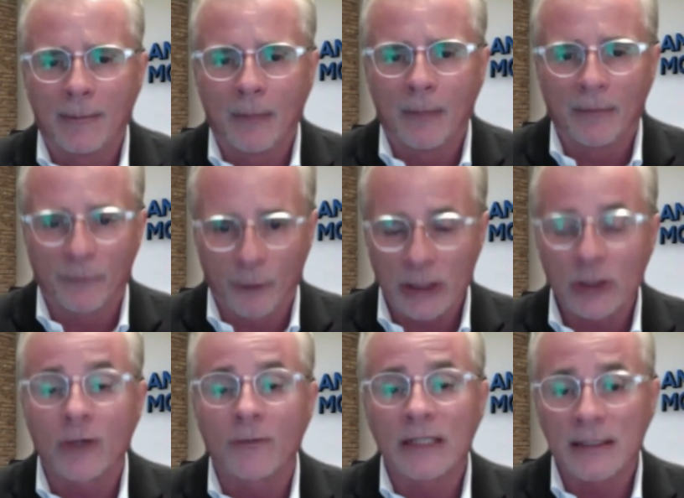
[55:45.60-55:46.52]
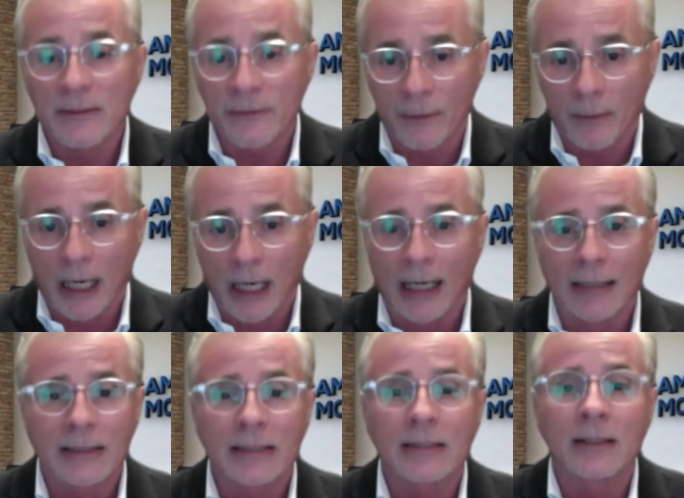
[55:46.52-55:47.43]
Free services from
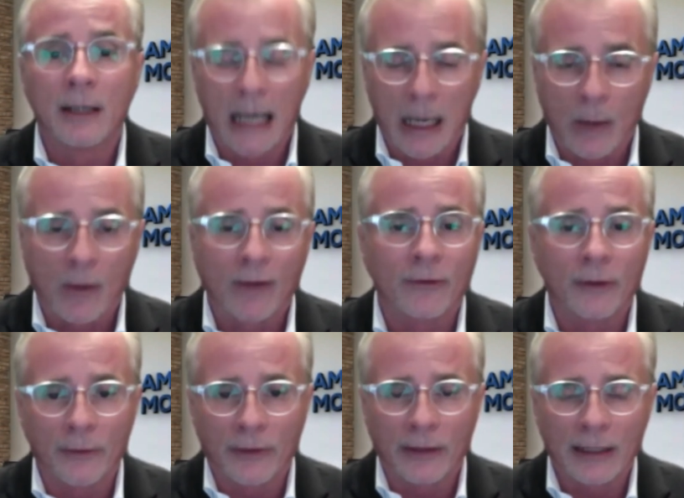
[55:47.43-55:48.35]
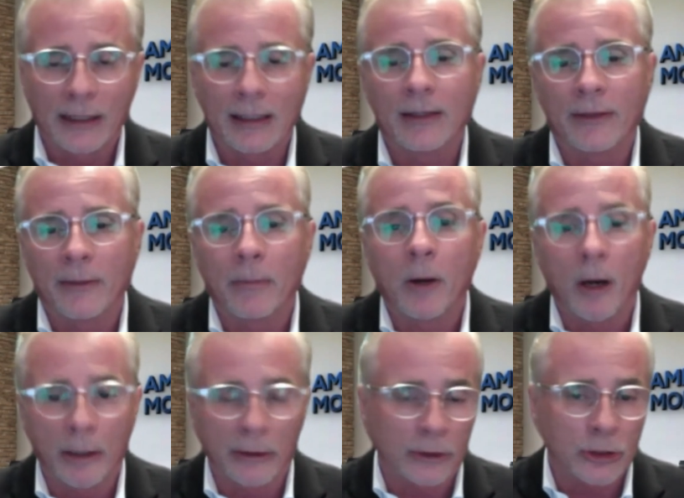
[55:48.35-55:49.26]
us. However, the
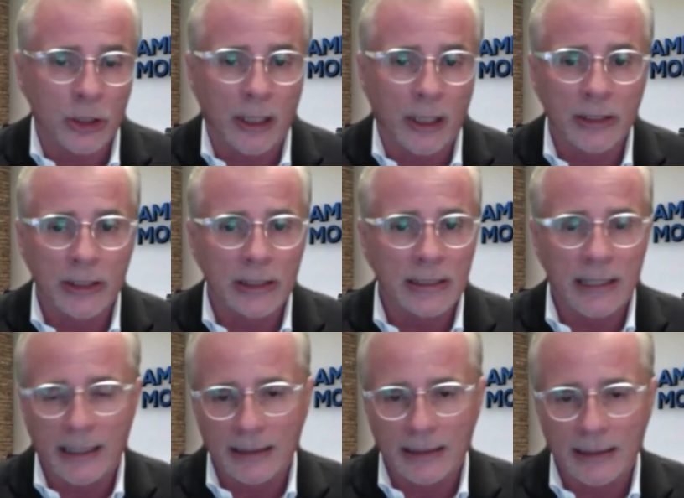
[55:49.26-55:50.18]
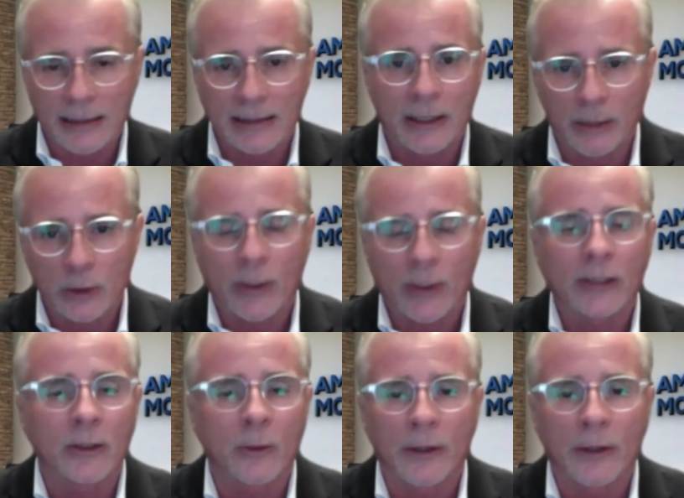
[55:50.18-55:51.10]
partner charges, that's between
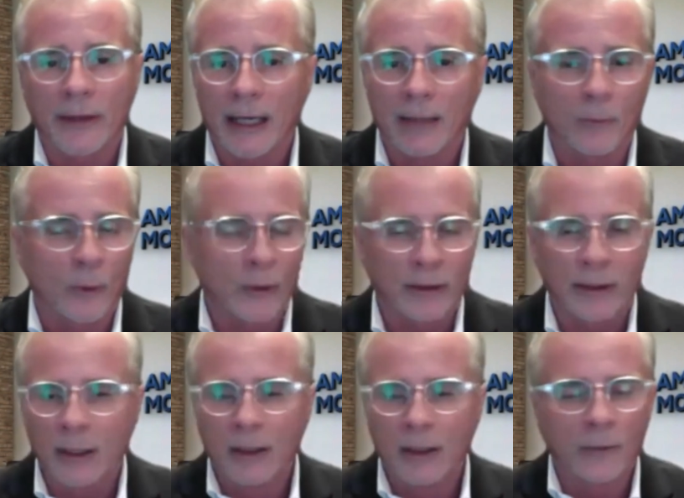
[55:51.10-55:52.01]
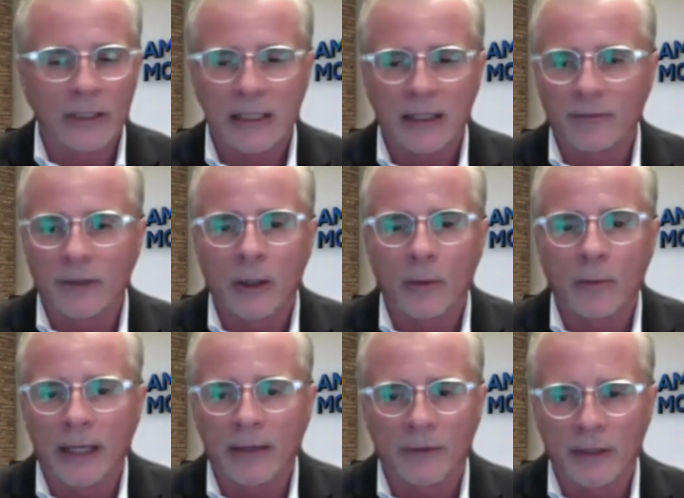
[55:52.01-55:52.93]
you and them, we receive no
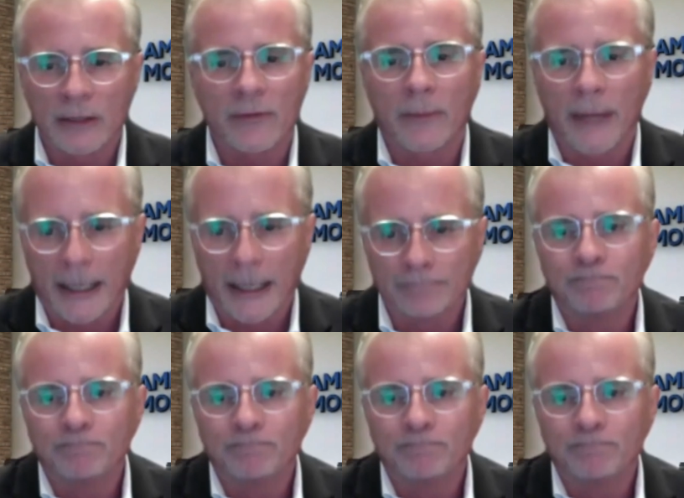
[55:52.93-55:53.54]
benefits from that.